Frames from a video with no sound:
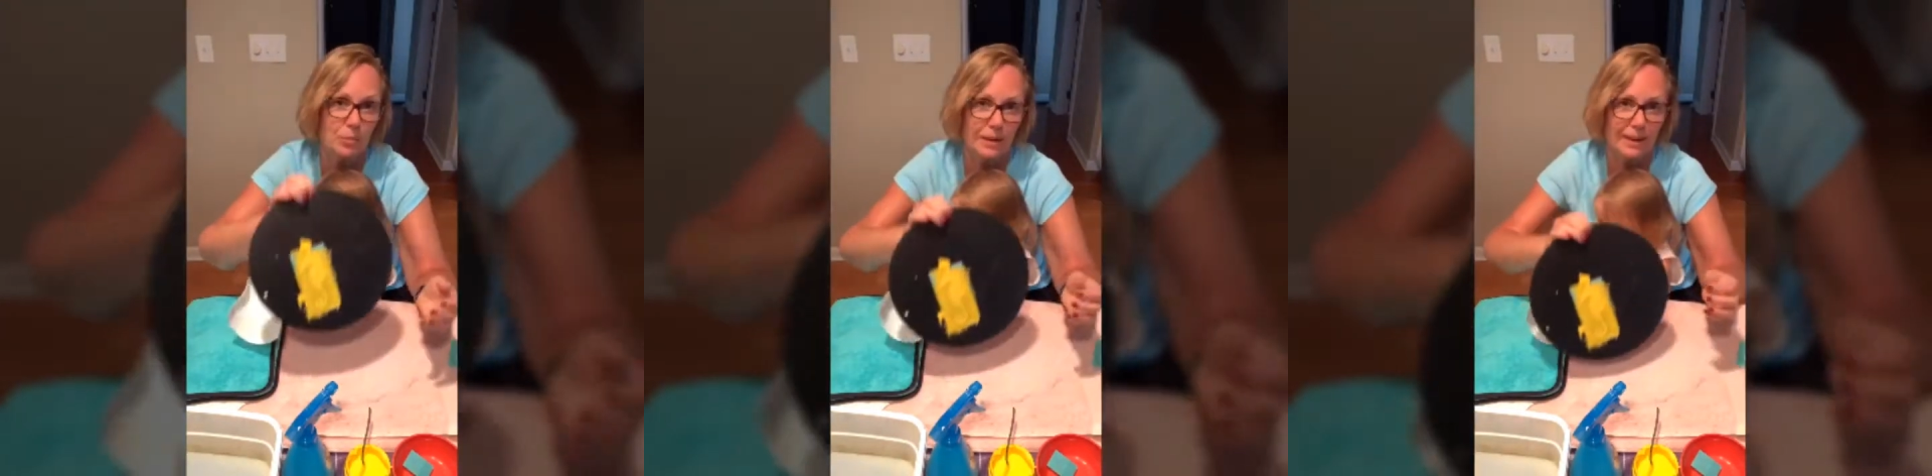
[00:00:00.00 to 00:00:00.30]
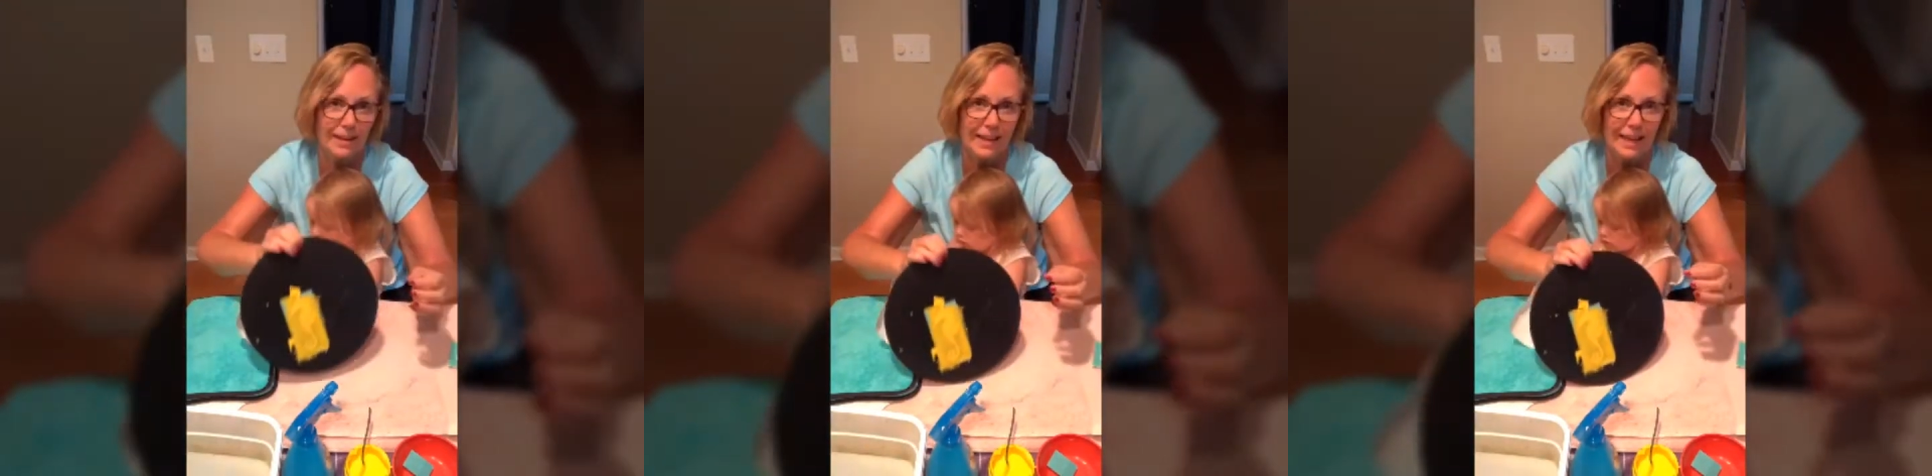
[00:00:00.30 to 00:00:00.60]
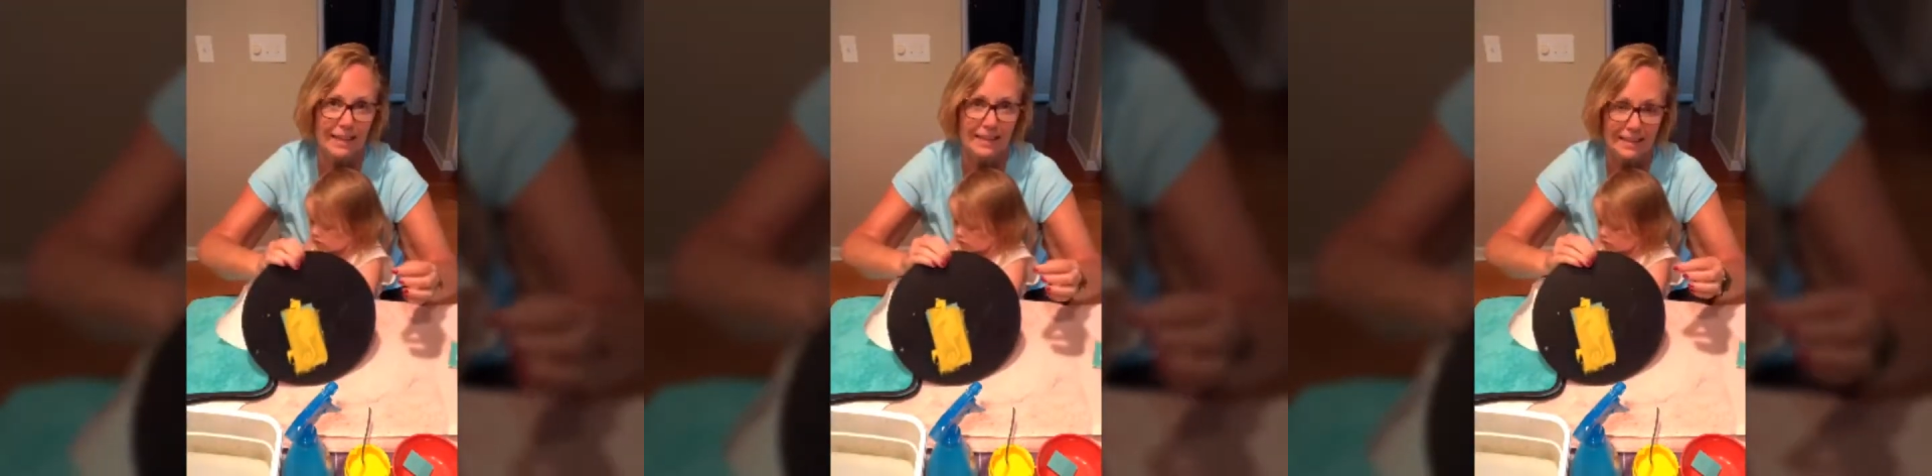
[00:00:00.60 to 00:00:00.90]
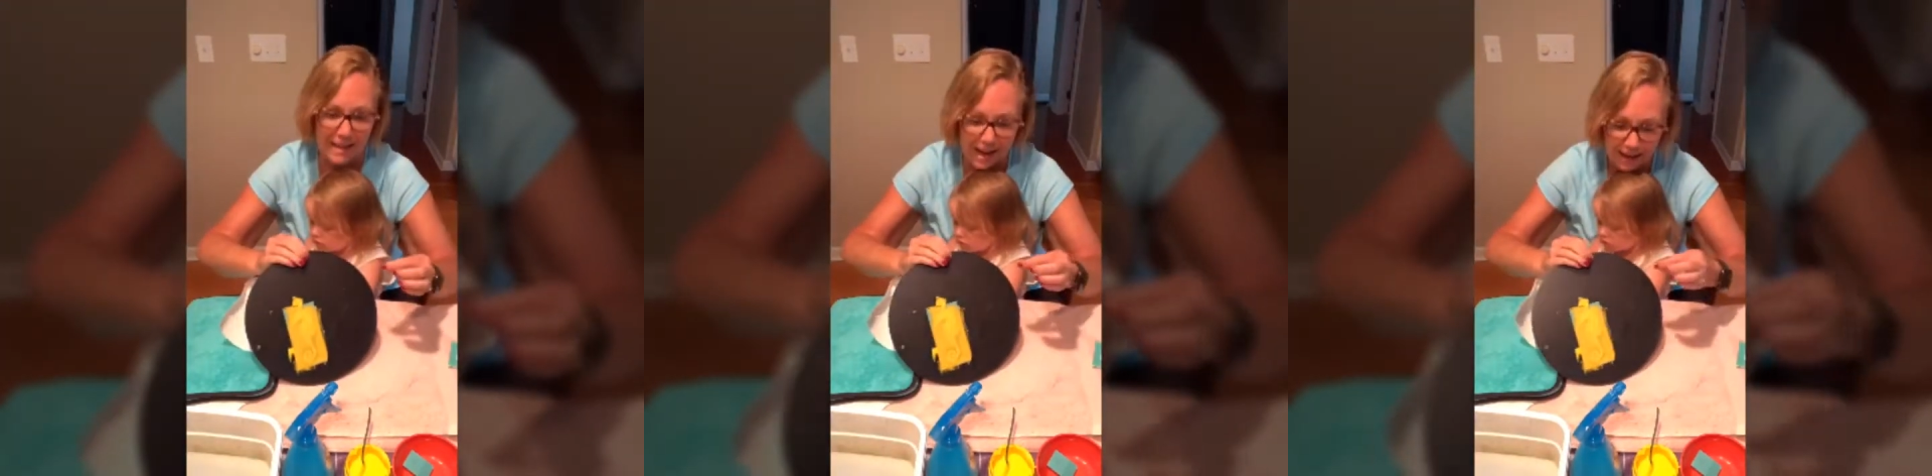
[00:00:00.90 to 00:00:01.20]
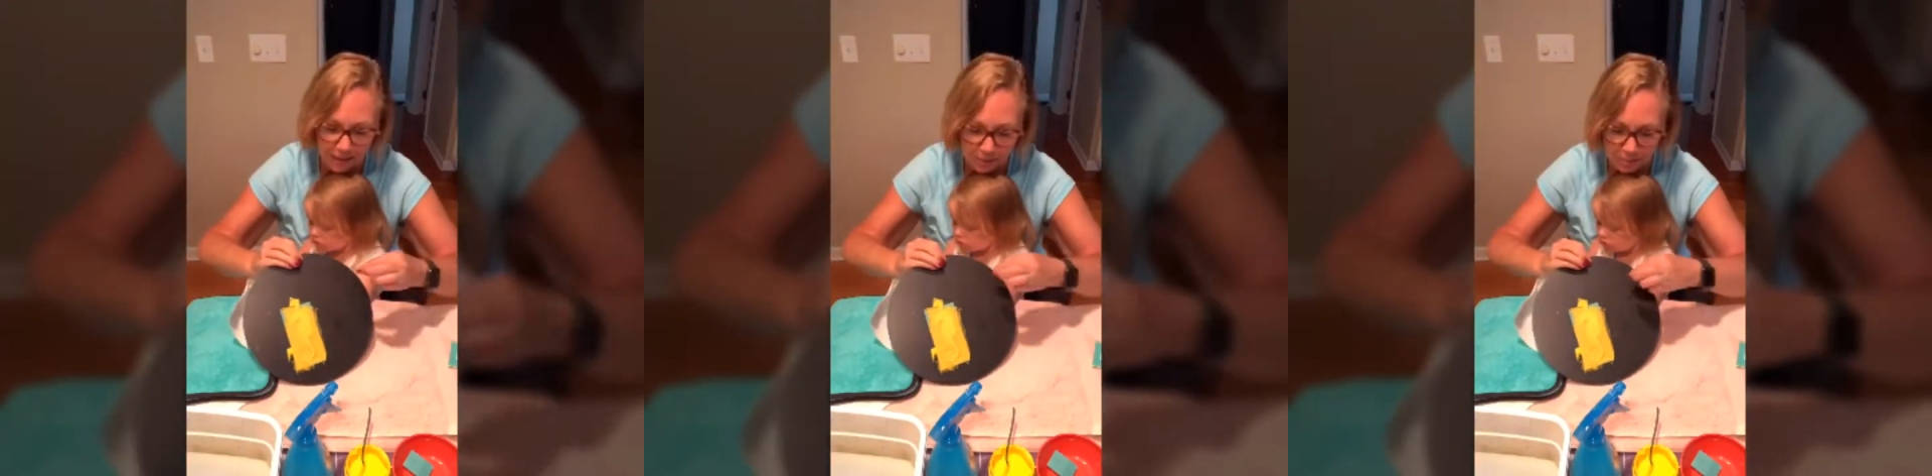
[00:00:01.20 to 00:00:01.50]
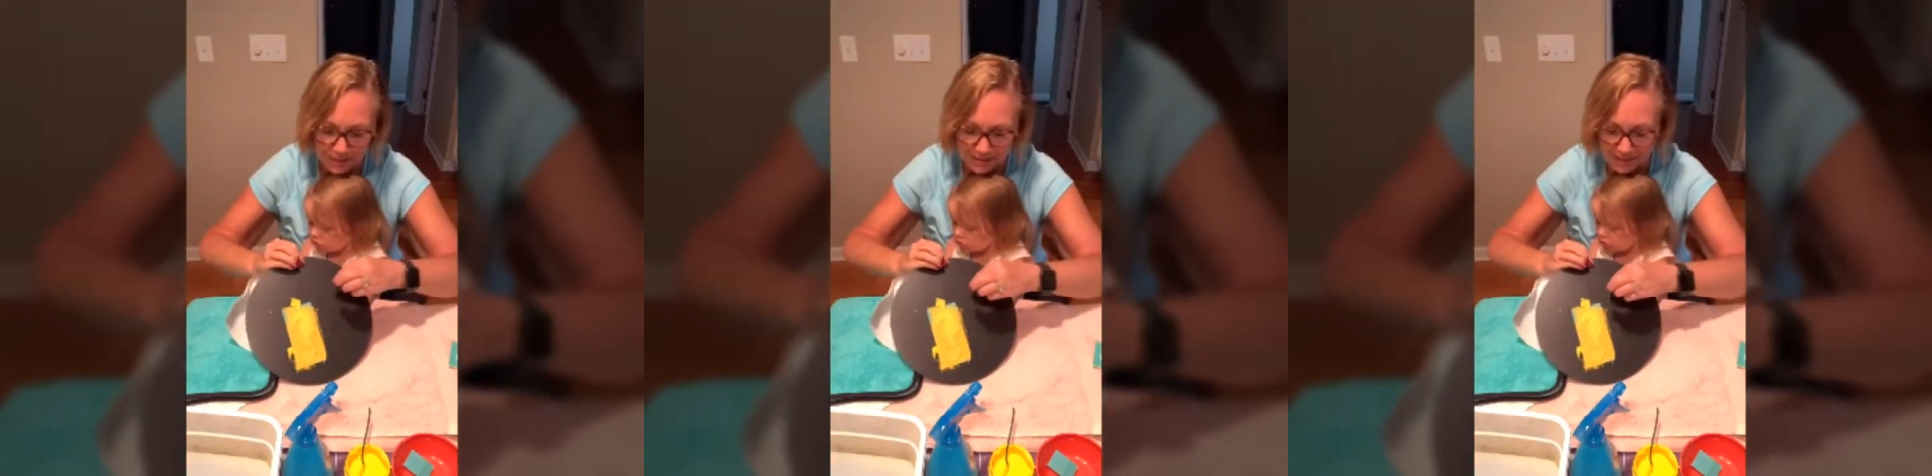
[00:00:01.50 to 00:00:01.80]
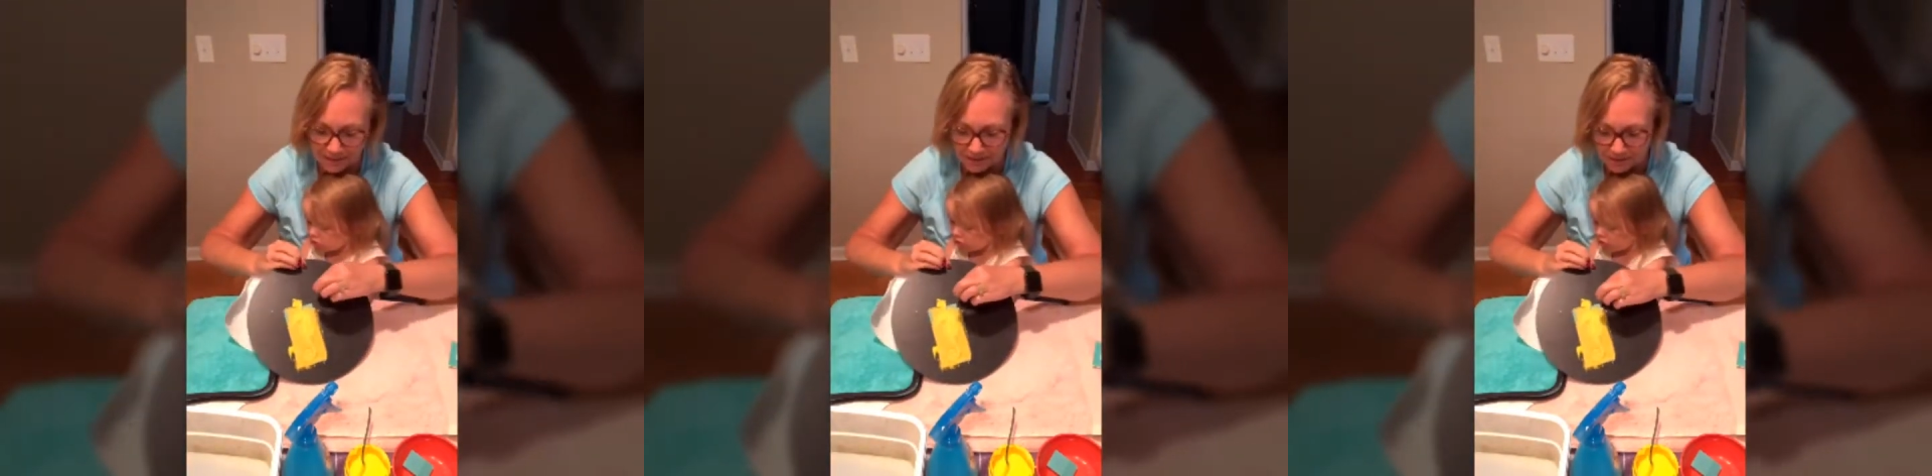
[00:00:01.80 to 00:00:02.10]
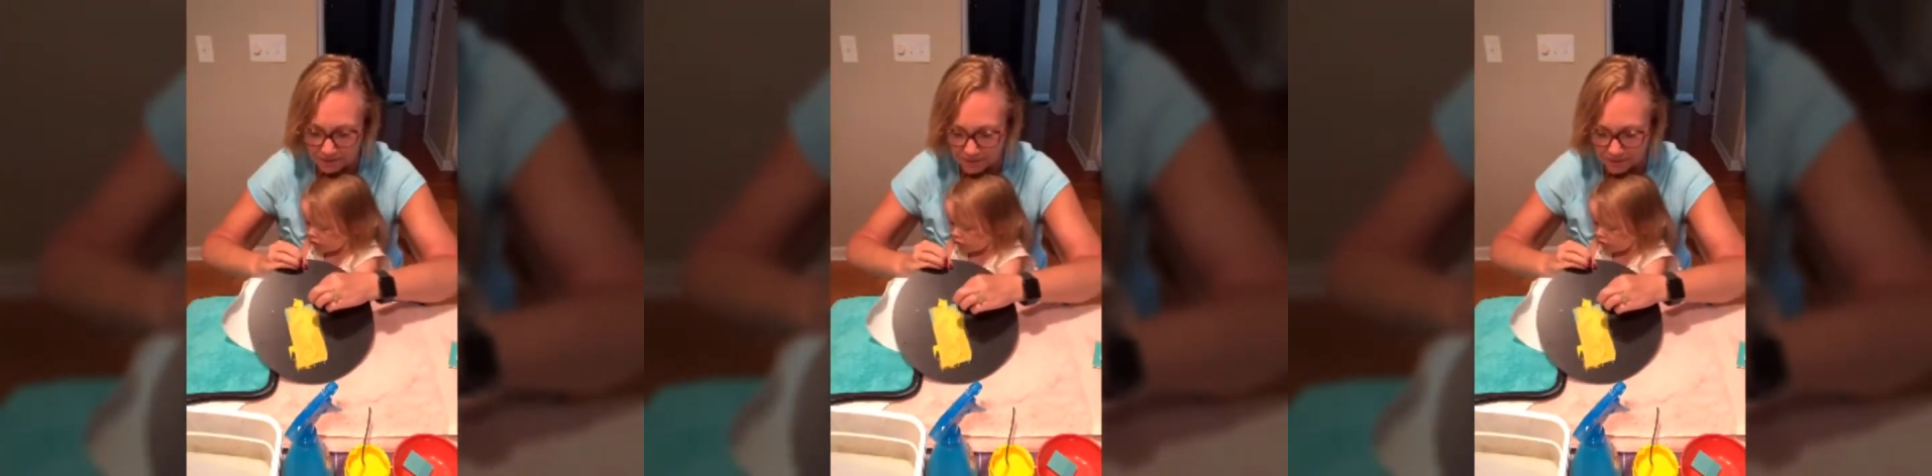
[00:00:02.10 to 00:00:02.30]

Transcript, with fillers: but again, not a big deal.